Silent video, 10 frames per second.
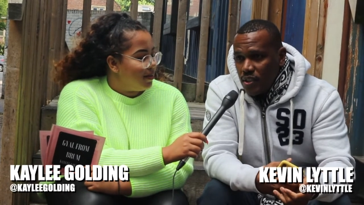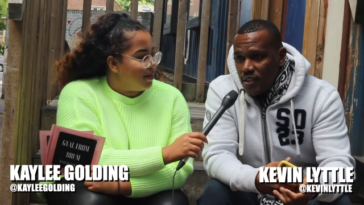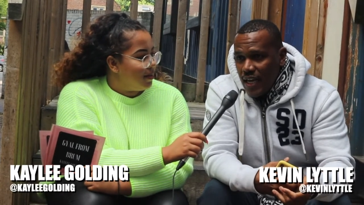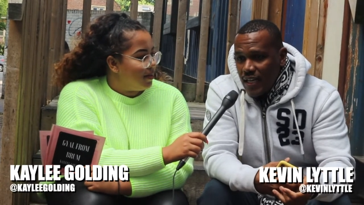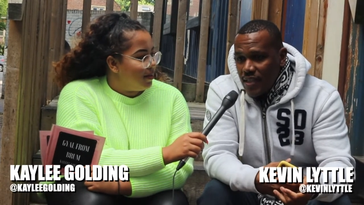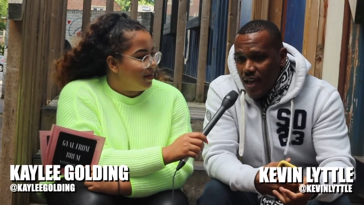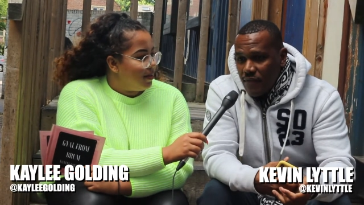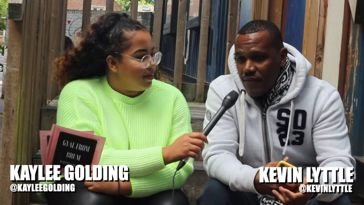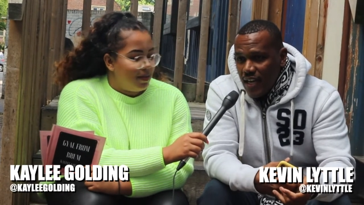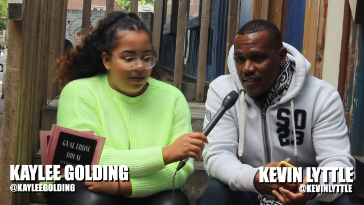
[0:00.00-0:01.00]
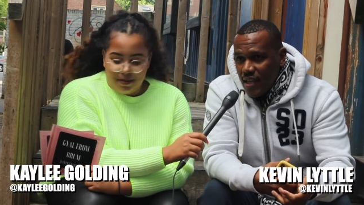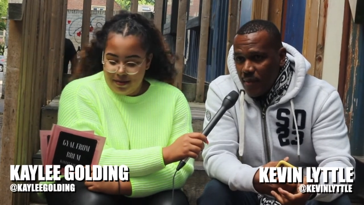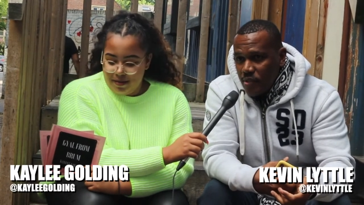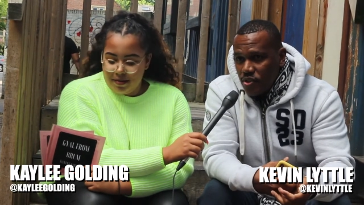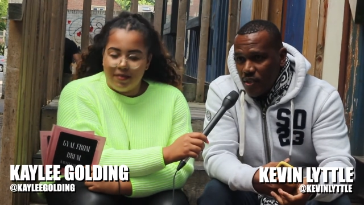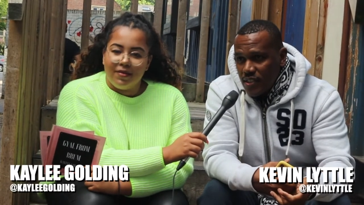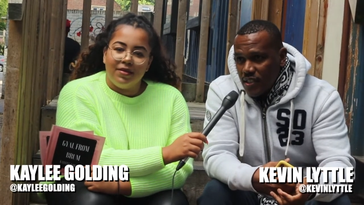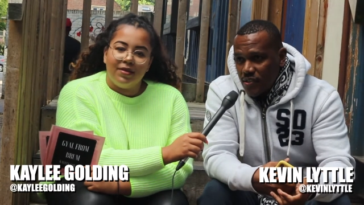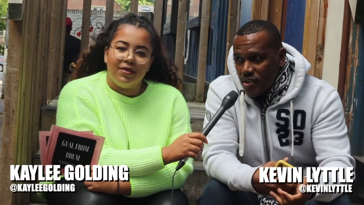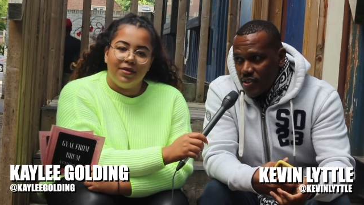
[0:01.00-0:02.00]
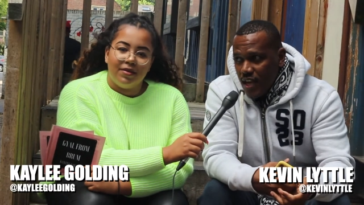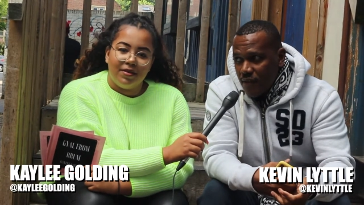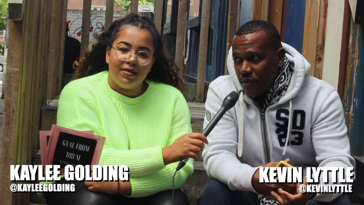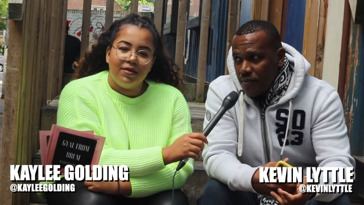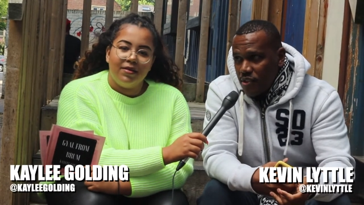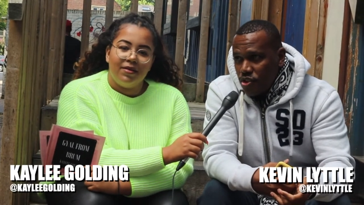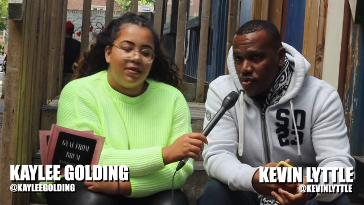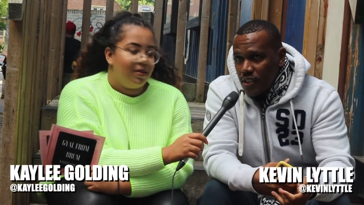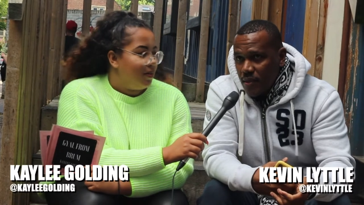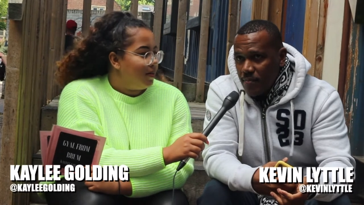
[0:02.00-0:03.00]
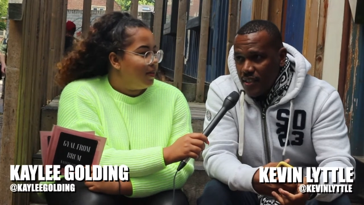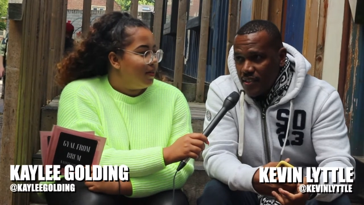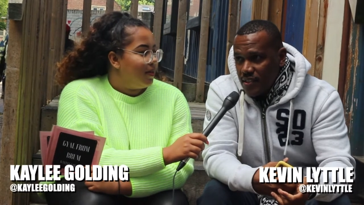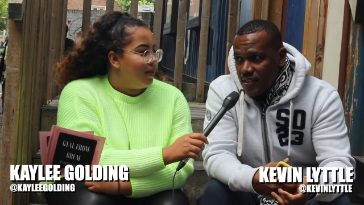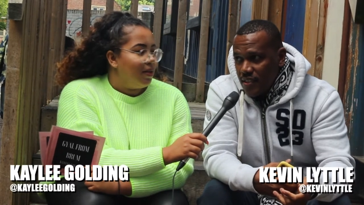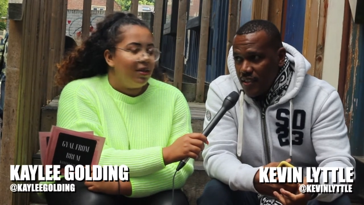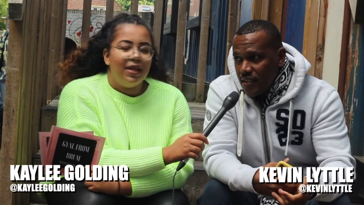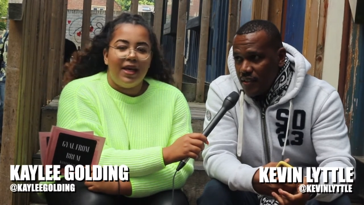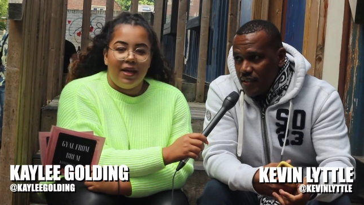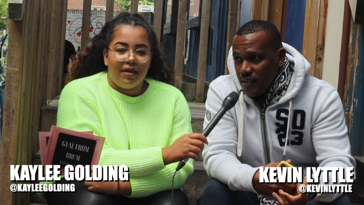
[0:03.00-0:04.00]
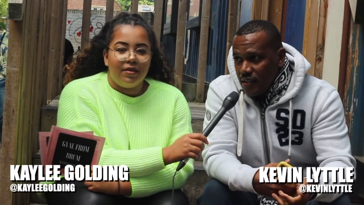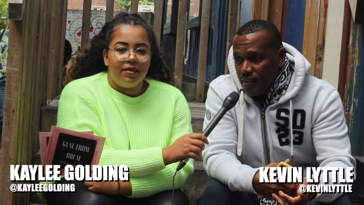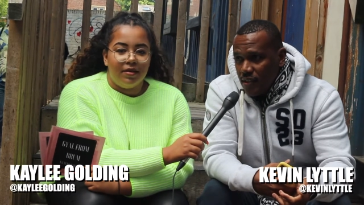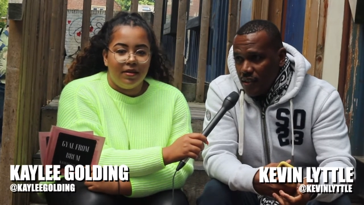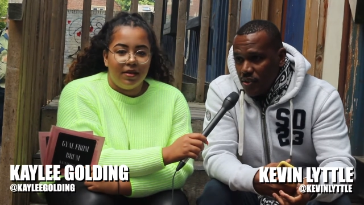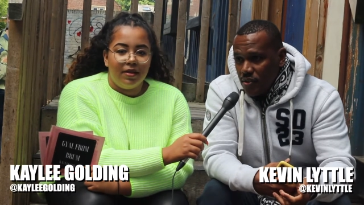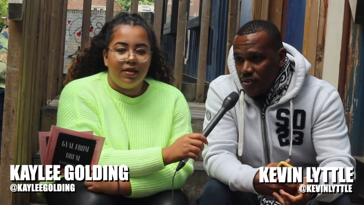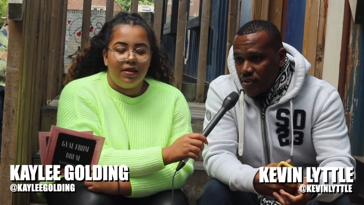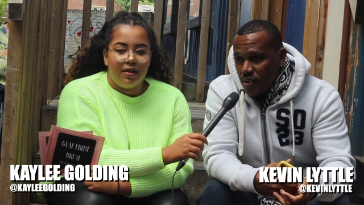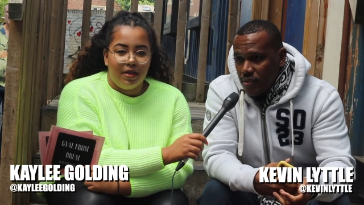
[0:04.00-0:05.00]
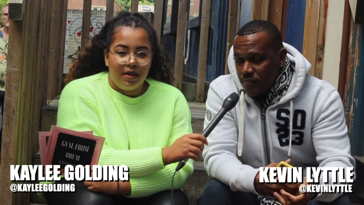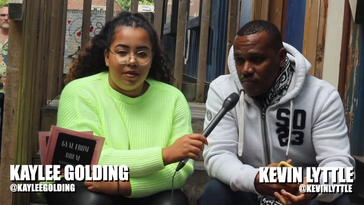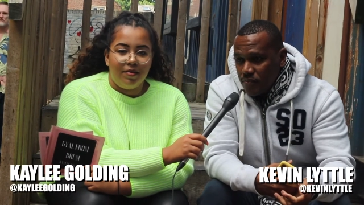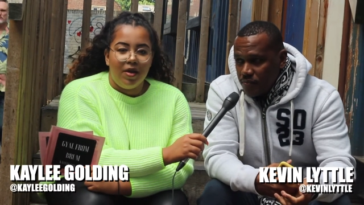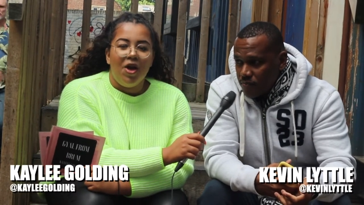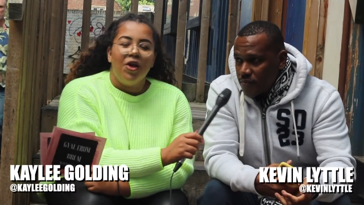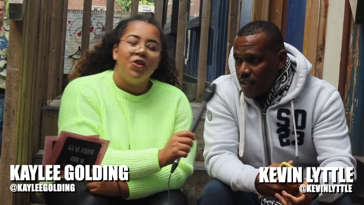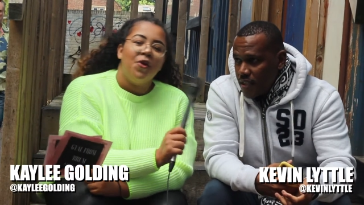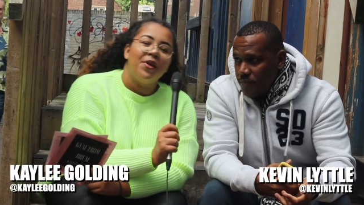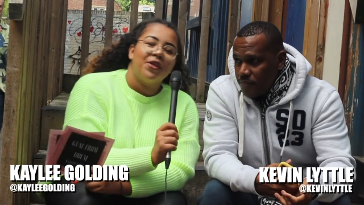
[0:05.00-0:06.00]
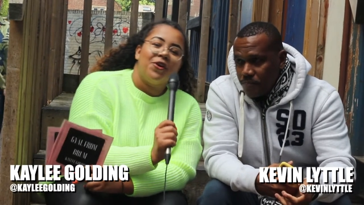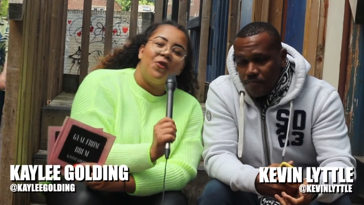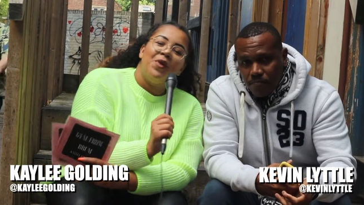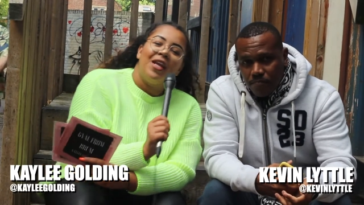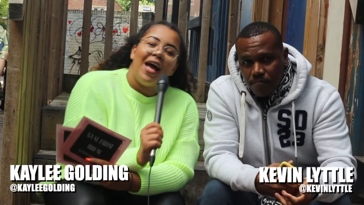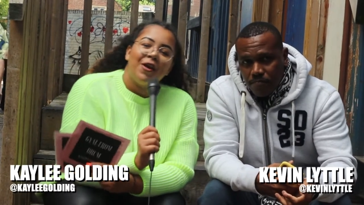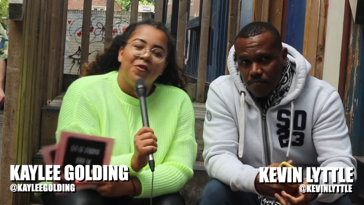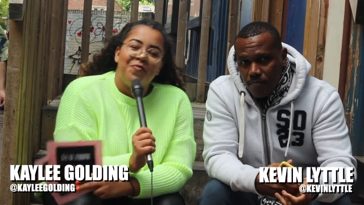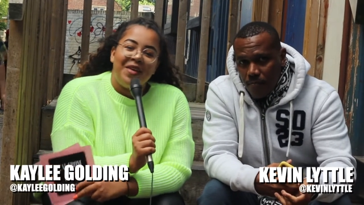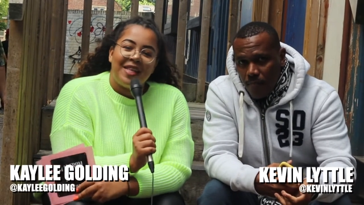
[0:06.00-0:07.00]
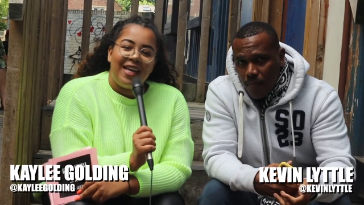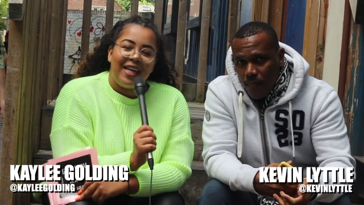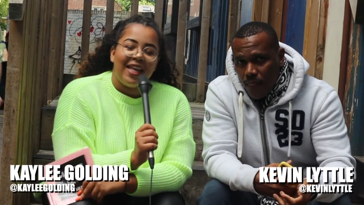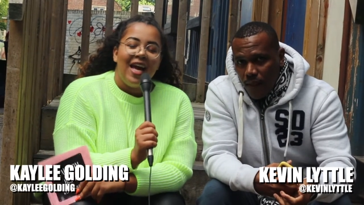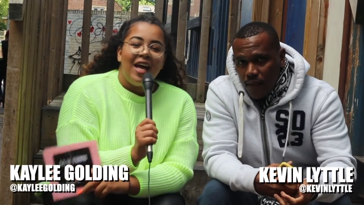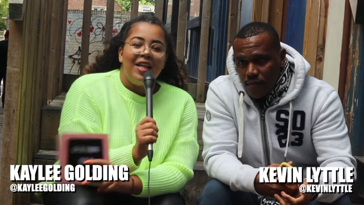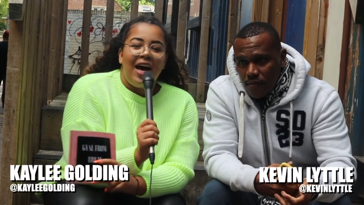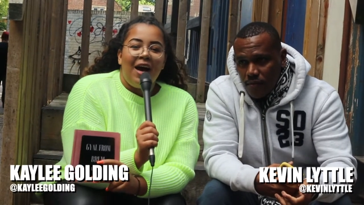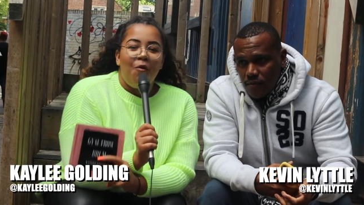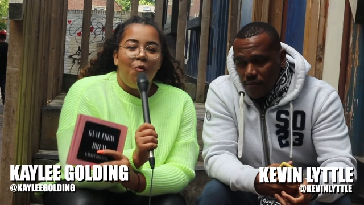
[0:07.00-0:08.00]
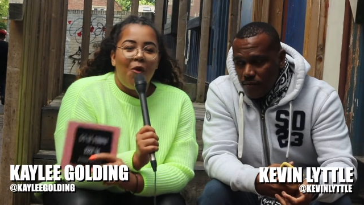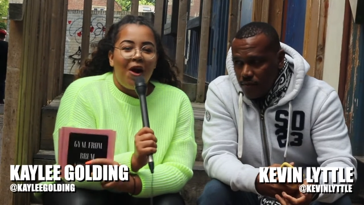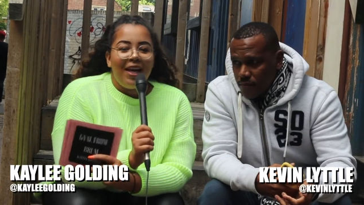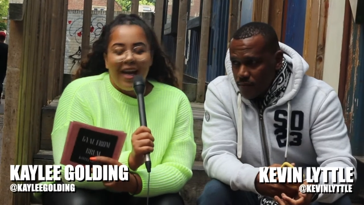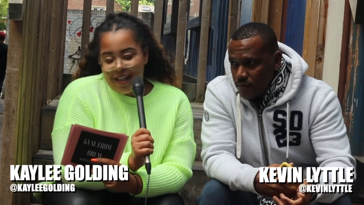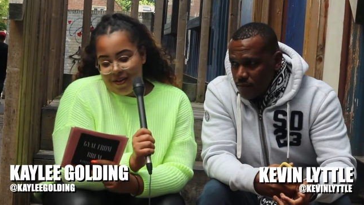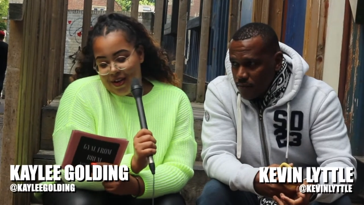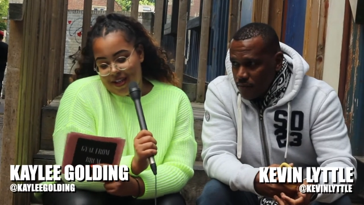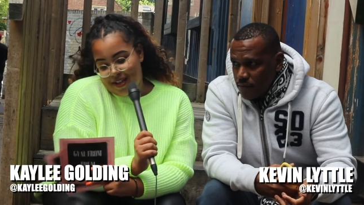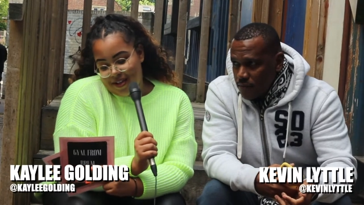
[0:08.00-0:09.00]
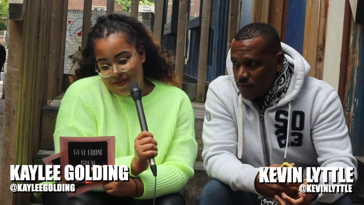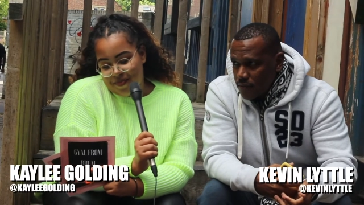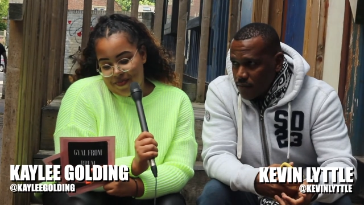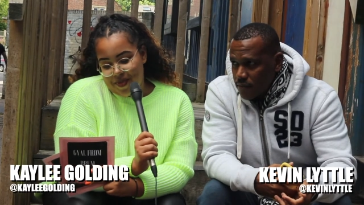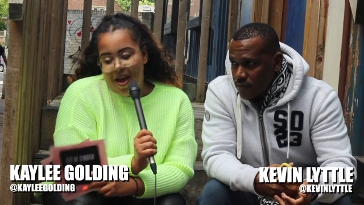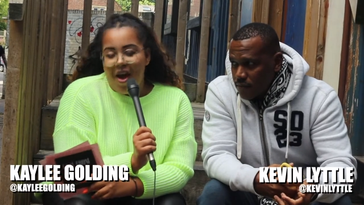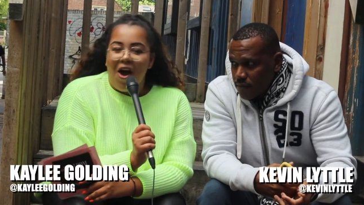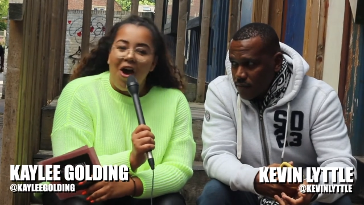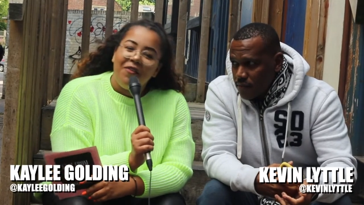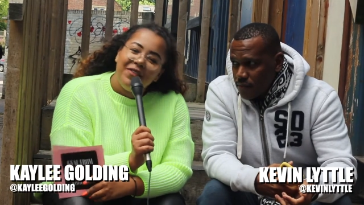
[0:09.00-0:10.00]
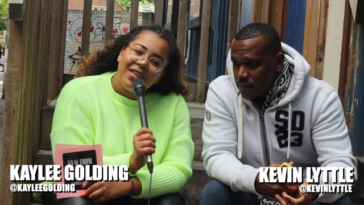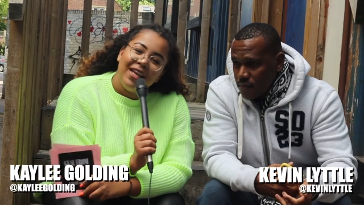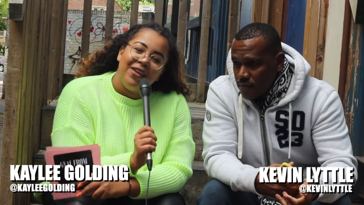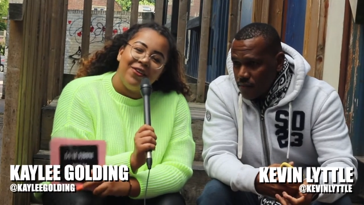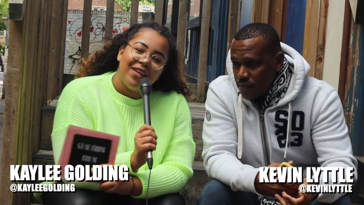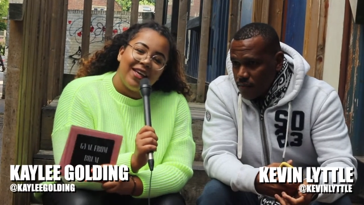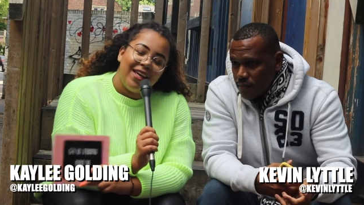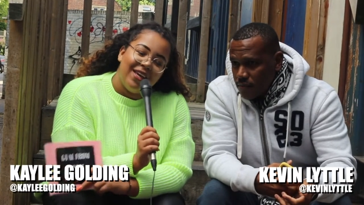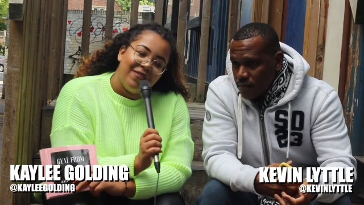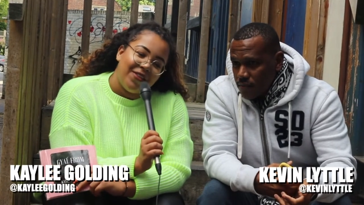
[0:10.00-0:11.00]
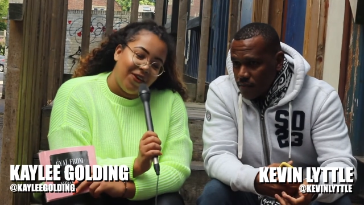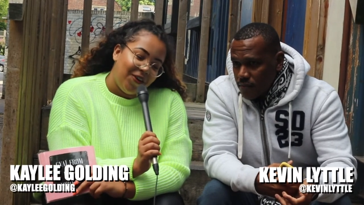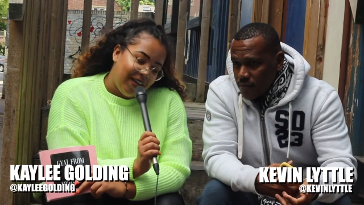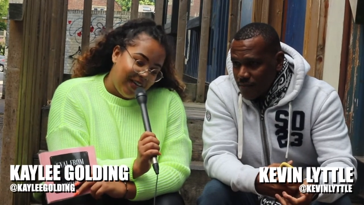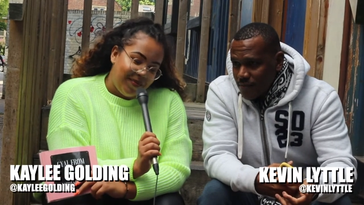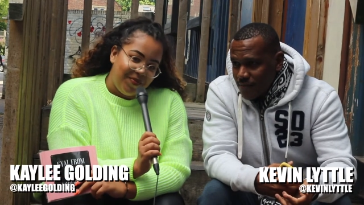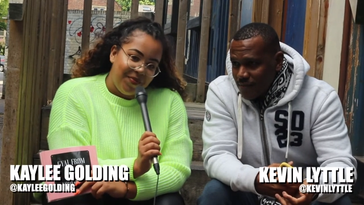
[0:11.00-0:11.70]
Speaker 1: to not have that type of stress and just have a, a straight up business deal. Yeah. You know? So
Speaker 2: yeah. No, it's good. We like good business. Now, one last question. Obviously, you're the king of soca.